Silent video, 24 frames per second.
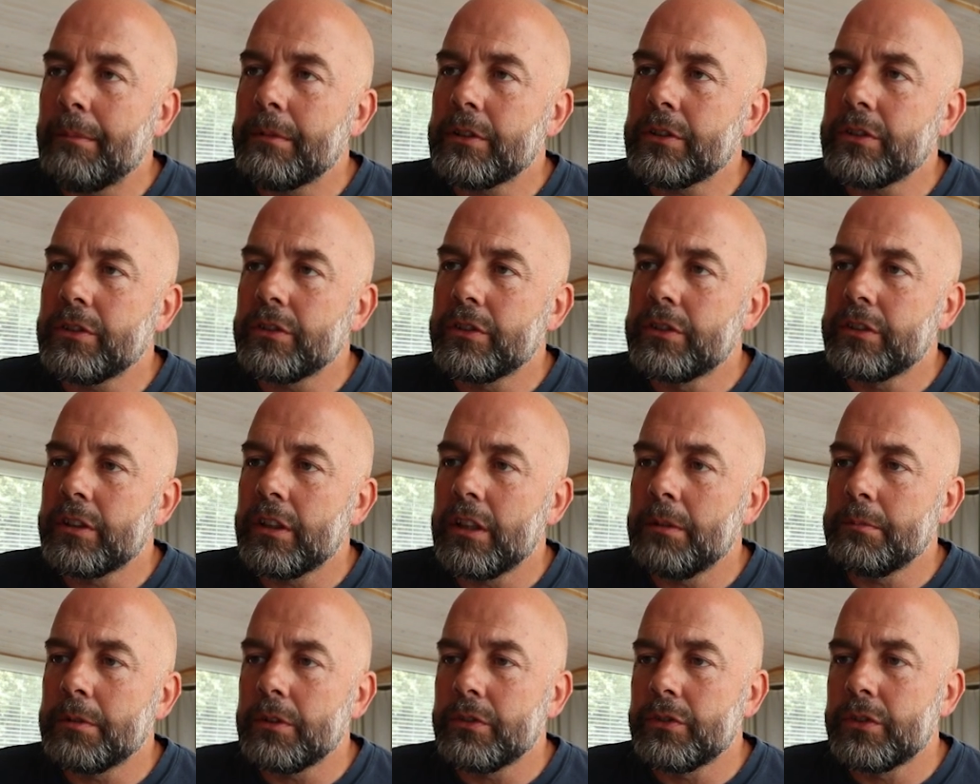Amazon's
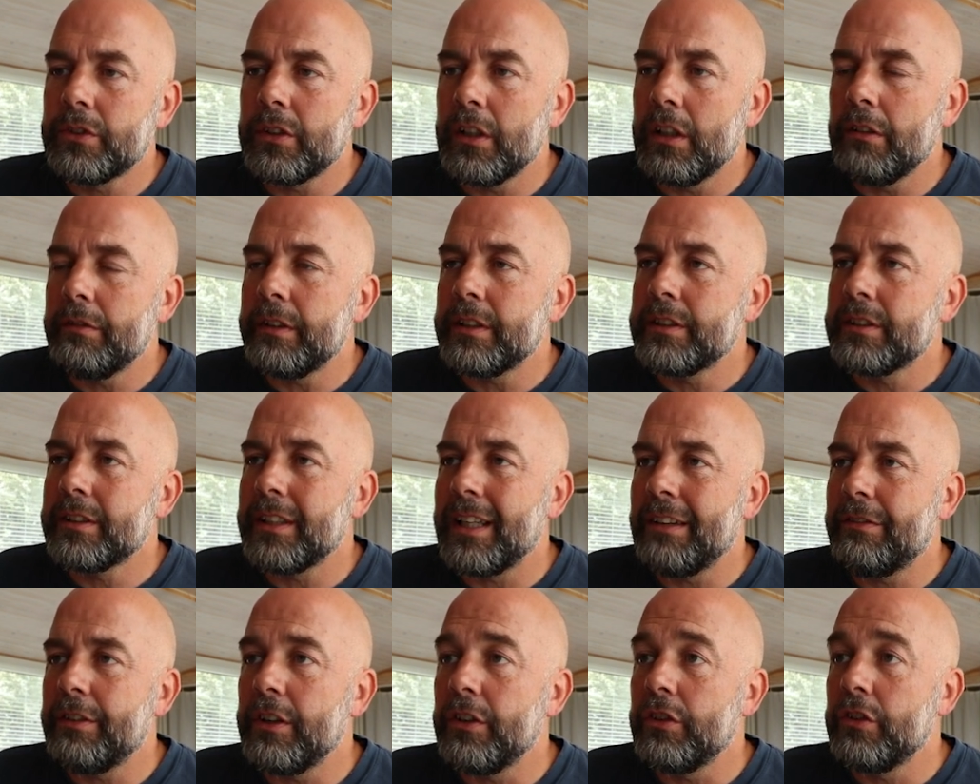terms of service
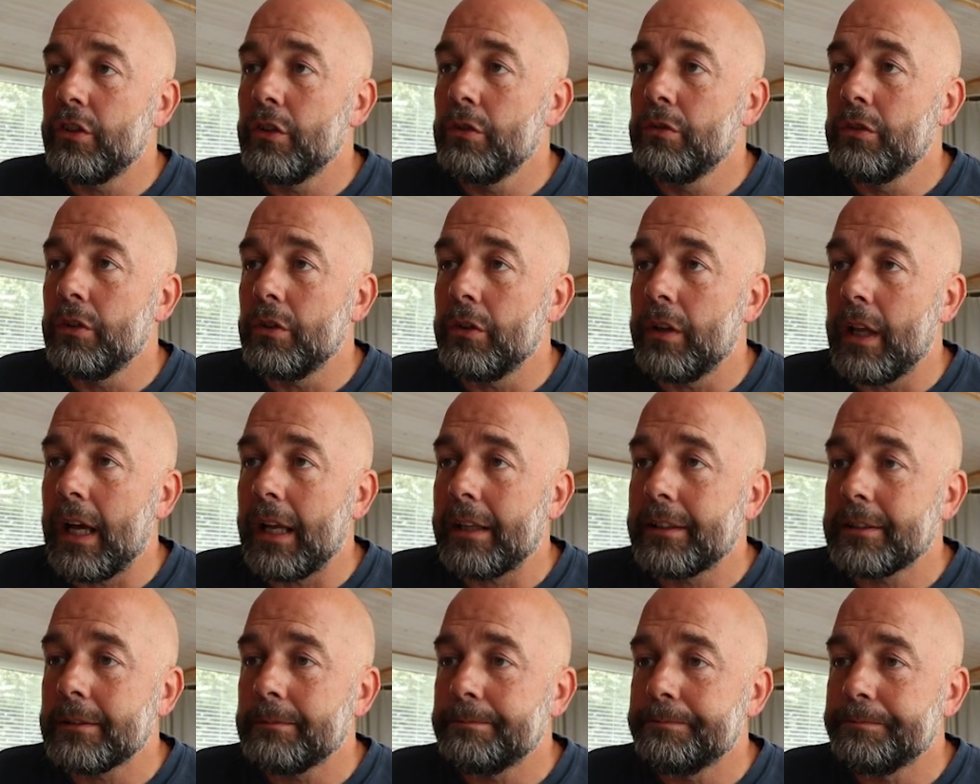if you do do
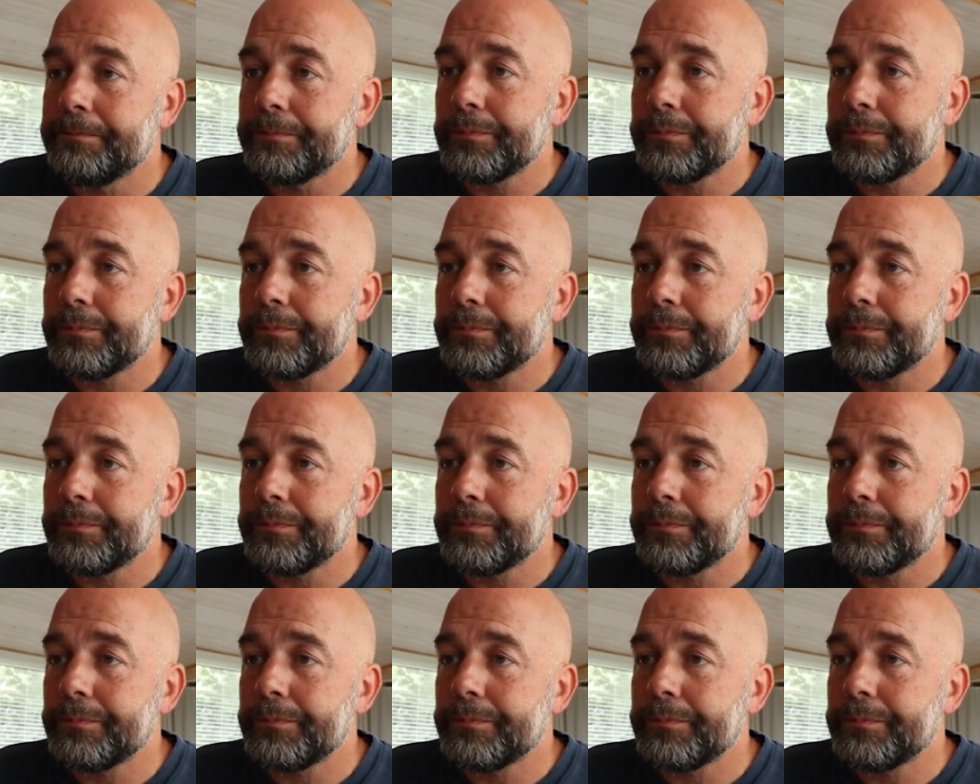that.